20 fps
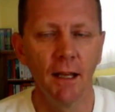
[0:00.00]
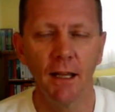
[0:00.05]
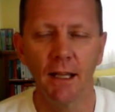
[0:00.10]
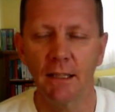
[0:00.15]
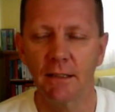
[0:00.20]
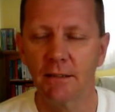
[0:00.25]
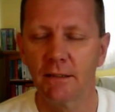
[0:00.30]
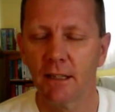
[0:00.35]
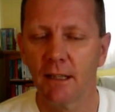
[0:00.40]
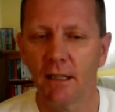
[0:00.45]

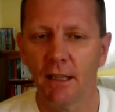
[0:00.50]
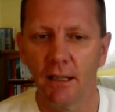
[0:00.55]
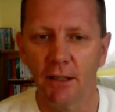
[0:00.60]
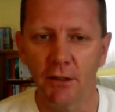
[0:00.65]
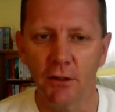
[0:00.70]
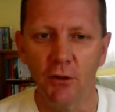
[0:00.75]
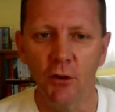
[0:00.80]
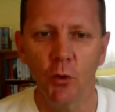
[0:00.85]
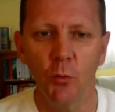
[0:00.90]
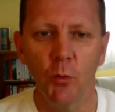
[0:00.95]
And
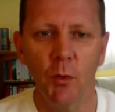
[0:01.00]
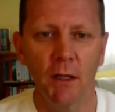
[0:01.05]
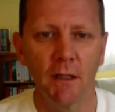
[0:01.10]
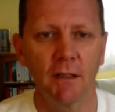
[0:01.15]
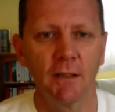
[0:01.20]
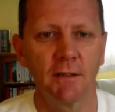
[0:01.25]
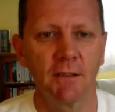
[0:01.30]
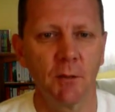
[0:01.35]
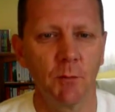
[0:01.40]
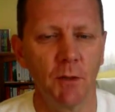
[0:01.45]
you look
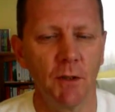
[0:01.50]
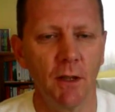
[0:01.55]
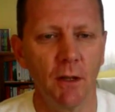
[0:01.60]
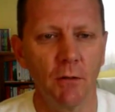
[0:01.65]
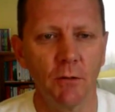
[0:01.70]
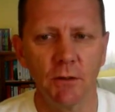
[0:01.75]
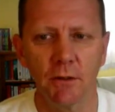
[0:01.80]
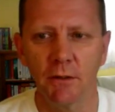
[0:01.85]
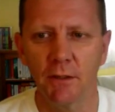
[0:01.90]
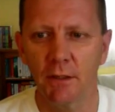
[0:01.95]
back at some of
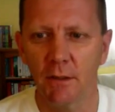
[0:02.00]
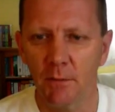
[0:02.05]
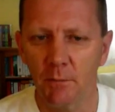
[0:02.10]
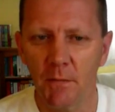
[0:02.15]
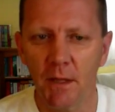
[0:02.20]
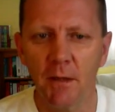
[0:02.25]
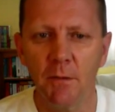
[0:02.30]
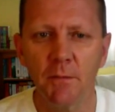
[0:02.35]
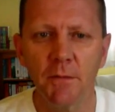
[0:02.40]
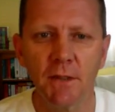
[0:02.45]
those and
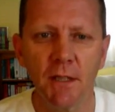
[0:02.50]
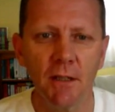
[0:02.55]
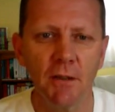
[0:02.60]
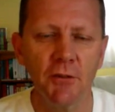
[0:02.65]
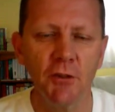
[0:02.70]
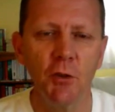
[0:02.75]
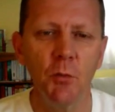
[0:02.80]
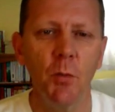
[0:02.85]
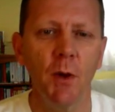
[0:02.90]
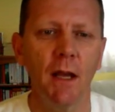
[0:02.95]
it
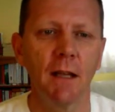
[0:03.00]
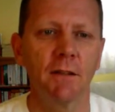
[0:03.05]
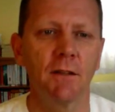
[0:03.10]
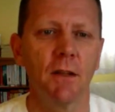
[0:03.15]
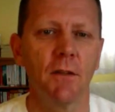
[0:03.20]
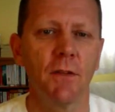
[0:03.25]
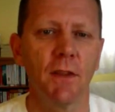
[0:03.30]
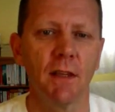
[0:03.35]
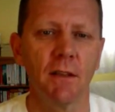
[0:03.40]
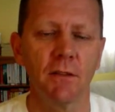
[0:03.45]
takes you back
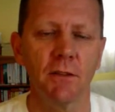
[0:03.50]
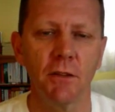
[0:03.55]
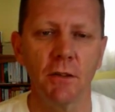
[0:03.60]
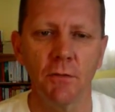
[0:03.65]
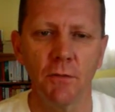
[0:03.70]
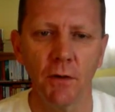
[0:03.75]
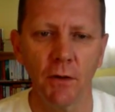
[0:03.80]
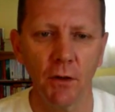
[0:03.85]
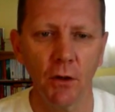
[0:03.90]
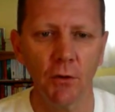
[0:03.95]
to things that
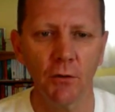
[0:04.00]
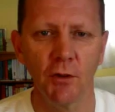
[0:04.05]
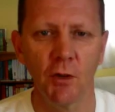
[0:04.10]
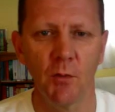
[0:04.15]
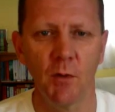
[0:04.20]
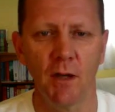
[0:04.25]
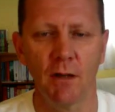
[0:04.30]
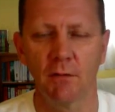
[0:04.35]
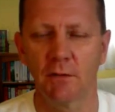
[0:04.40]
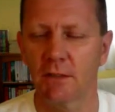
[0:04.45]
you've forgotten
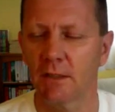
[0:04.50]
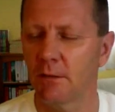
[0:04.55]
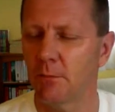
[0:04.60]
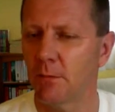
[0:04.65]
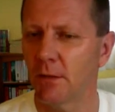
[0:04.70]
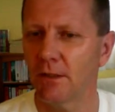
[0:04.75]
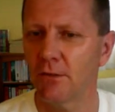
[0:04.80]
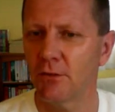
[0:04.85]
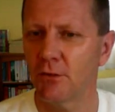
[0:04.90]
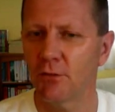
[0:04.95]
about.
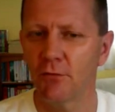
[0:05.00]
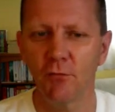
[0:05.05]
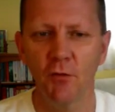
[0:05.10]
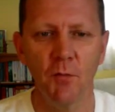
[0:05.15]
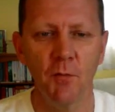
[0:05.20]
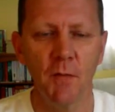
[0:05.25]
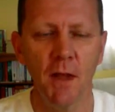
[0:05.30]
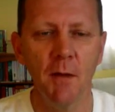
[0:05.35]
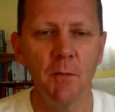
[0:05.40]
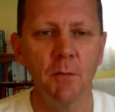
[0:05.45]
It makes you
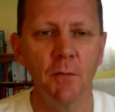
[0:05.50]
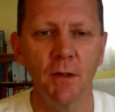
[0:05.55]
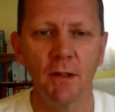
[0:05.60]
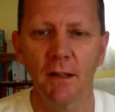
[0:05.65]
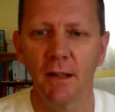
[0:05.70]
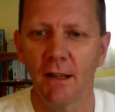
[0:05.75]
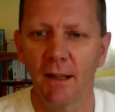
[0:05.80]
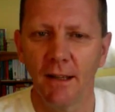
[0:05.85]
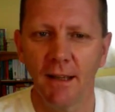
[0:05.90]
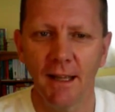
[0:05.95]
remember
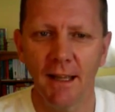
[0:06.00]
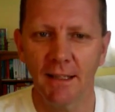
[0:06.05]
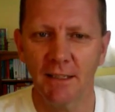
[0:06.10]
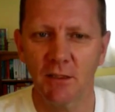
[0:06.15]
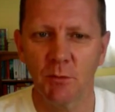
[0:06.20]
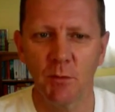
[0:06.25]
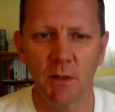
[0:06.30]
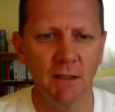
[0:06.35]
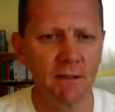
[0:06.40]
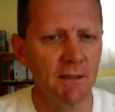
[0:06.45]

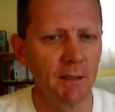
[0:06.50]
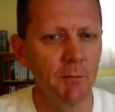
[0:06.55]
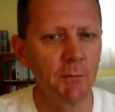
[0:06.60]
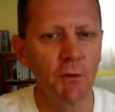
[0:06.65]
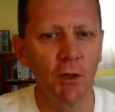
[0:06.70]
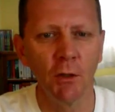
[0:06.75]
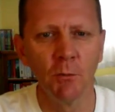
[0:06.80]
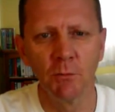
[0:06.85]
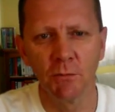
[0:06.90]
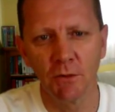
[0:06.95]
aspects,
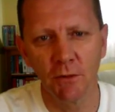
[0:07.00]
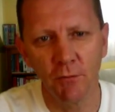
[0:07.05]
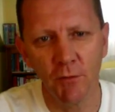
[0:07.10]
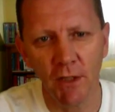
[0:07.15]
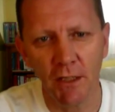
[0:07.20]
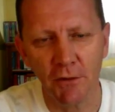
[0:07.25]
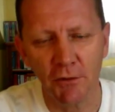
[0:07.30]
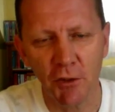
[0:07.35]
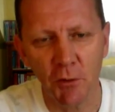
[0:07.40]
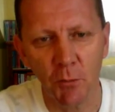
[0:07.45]
sometimes
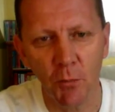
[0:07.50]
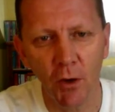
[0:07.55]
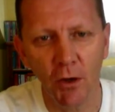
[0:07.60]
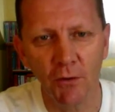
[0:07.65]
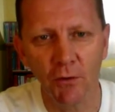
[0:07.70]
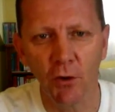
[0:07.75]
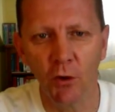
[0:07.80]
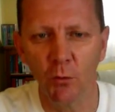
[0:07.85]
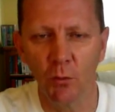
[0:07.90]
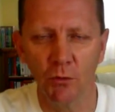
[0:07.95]
things you
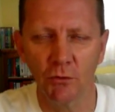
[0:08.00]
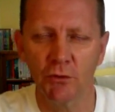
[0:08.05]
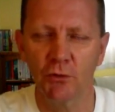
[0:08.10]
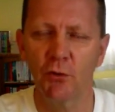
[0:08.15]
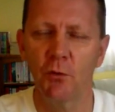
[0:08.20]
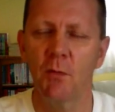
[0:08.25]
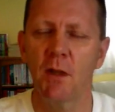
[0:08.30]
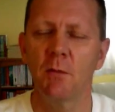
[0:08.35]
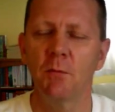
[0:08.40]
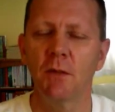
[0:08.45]
might not want
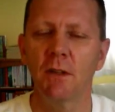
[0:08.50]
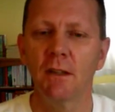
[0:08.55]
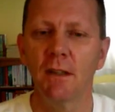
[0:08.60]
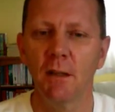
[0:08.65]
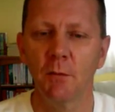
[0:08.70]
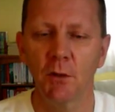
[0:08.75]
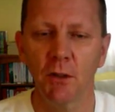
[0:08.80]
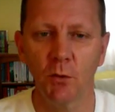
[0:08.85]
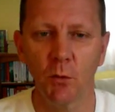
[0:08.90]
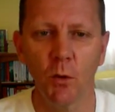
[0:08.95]
to remember,
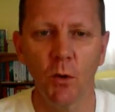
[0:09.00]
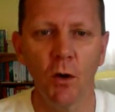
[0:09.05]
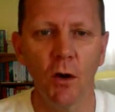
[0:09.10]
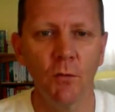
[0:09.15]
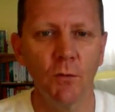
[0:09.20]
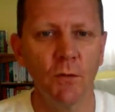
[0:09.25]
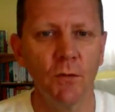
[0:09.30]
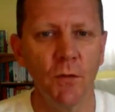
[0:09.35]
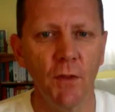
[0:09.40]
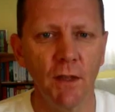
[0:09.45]
but quite
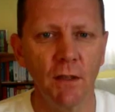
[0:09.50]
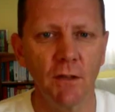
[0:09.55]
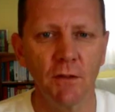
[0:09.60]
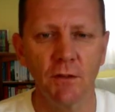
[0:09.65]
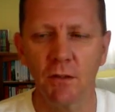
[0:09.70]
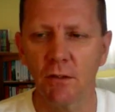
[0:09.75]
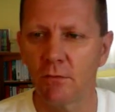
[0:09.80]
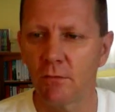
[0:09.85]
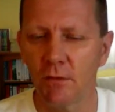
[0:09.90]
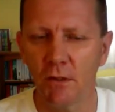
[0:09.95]
often
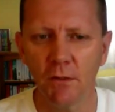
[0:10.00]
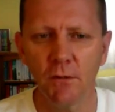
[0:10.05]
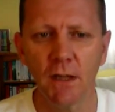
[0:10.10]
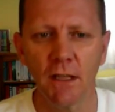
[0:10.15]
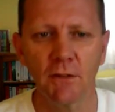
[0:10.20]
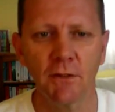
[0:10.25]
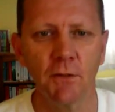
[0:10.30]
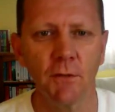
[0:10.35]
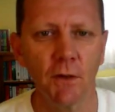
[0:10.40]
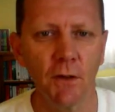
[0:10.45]
things you've
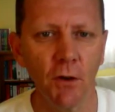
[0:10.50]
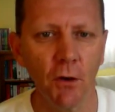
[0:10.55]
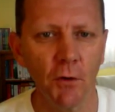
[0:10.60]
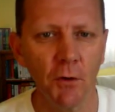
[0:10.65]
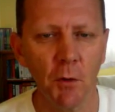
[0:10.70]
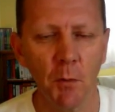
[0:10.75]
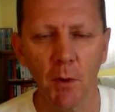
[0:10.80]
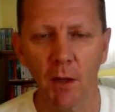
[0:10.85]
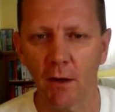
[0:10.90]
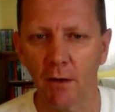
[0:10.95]
actually
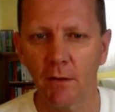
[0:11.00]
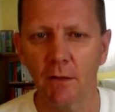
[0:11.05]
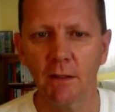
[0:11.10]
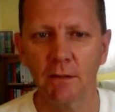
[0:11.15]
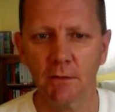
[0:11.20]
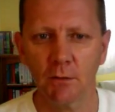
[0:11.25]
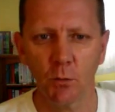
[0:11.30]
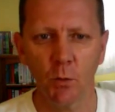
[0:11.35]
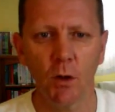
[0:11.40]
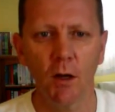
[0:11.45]
forgotten about, and
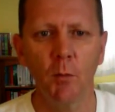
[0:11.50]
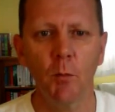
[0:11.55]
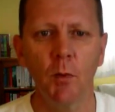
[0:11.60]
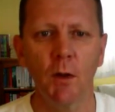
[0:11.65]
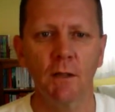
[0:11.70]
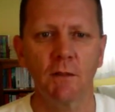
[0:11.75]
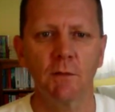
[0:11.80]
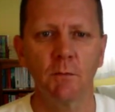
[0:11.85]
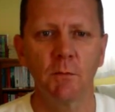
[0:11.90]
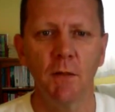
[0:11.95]
it's quite a
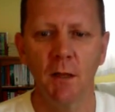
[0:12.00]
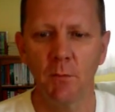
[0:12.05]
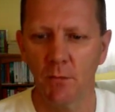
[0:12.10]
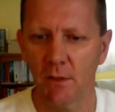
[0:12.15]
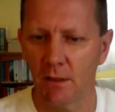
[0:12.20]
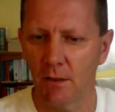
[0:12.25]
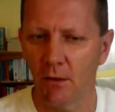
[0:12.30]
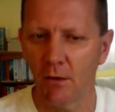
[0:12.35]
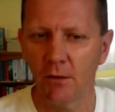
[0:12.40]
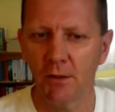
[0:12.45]
pleasant
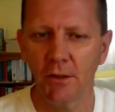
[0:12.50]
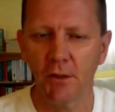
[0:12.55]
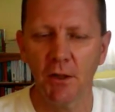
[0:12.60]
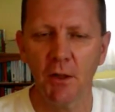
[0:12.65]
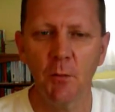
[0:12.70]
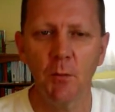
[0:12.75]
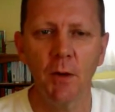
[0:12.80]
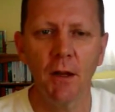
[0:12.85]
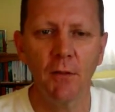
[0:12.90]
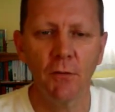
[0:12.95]
memory. Like
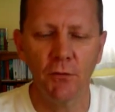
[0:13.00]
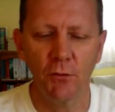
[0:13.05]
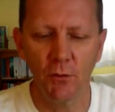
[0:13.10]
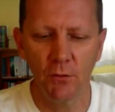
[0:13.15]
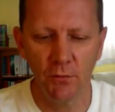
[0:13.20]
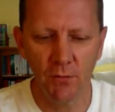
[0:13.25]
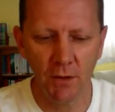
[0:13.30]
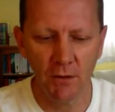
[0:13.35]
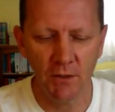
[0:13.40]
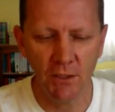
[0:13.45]
looking back through
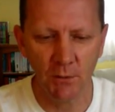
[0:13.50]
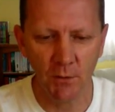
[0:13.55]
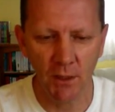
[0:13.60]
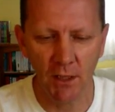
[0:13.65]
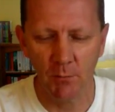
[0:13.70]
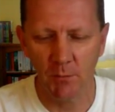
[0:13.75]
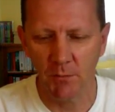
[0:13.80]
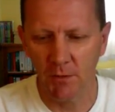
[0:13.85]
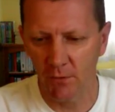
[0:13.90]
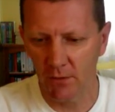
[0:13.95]
a photo
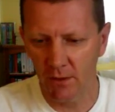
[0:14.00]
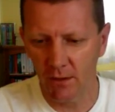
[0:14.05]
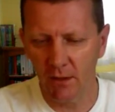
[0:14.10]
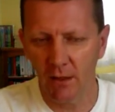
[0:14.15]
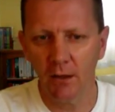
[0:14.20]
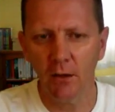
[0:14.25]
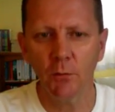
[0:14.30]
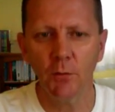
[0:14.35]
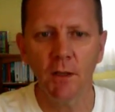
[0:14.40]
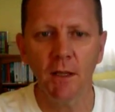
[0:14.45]
album, you think,
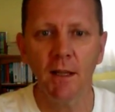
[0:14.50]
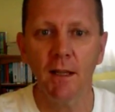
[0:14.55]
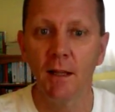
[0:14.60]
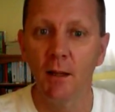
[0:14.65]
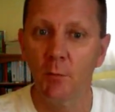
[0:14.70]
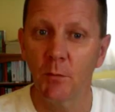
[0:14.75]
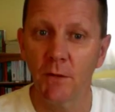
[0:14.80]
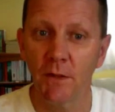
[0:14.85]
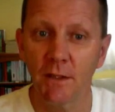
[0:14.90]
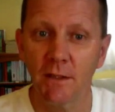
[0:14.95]
oh yeah,
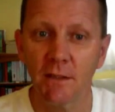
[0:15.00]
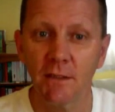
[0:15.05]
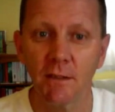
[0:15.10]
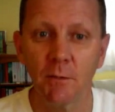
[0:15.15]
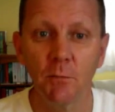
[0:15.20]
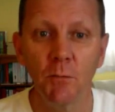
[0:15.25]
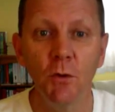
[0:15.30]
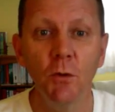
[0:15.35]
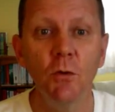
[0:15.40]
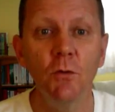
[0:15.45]
this is
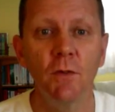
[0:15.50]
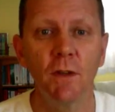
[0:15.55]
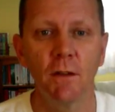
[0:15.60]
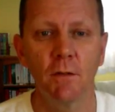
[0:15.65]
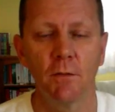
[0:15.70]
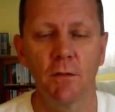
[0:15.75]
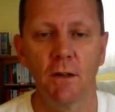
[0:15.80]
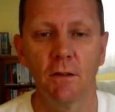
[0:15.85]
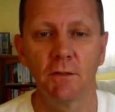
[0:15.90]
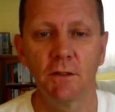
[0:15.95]
a
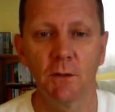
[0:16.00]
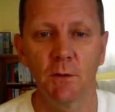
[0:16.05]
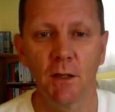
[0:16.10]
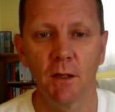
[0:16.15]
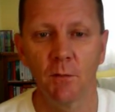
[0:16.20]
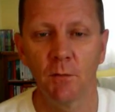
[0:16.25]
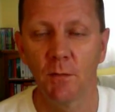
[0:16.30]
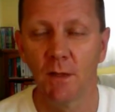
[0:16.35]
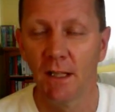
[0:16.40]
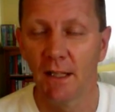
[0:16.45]
moving photo
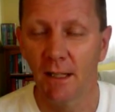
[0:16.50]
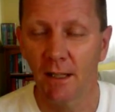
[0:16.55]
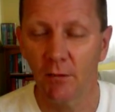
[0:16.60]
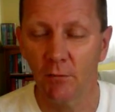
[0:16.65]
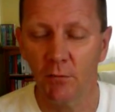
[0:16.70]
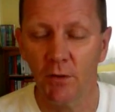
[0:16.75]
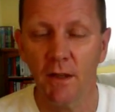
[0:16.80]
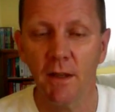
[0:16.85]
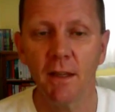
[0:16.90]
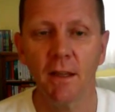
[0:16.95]
album, a
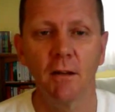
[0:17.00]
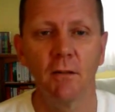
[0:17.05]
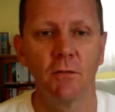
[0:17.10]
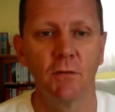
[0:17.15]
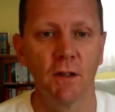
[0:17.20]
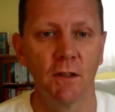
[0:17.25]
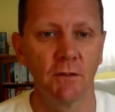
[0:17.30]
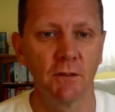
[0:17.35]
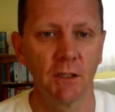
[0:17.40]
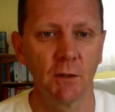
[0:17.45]
video
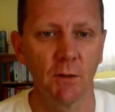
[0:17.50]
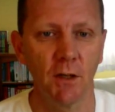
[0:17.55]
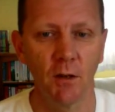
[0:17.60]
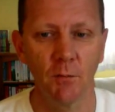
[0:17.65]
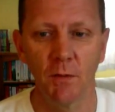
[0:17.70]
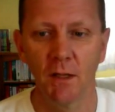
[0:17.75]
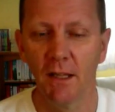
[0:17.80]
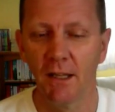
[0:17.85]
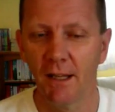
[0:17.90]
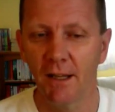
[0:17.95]
photo
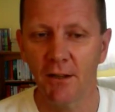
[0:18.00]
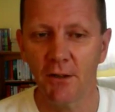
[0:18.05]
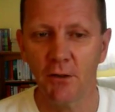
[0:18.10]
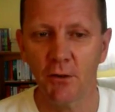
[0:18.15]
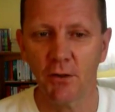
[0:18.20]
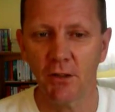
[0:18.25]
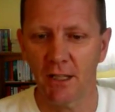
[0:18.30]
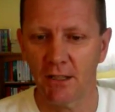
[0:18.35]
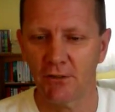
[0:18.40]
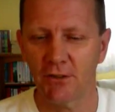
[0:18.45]
album, and you
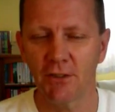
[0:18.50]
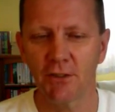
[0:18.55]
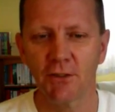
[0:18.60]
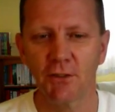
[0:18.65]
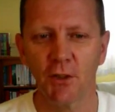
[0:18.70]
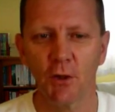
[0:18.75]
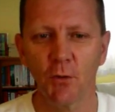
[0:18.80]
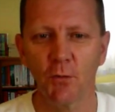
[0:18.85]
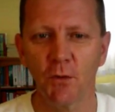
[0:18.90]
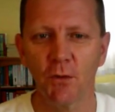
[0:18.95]
can actually
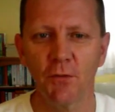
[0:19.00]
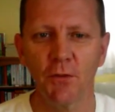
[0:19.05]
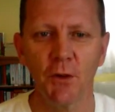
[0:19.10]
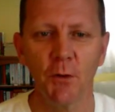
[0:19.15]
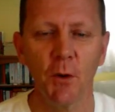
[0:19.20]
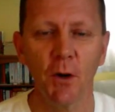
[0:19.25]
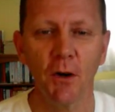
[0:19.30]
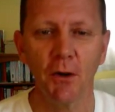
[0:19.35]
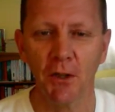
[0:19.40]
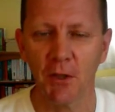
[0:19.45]
solve a
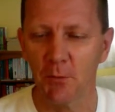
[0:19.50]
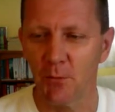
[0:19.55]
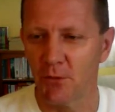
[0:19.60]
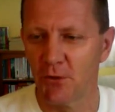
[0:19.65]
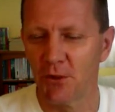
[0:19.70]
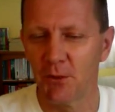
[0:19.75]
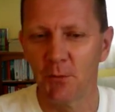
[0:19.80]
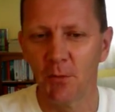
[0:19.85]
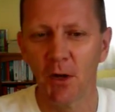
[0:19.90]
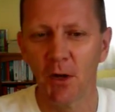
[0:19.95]
few arguments you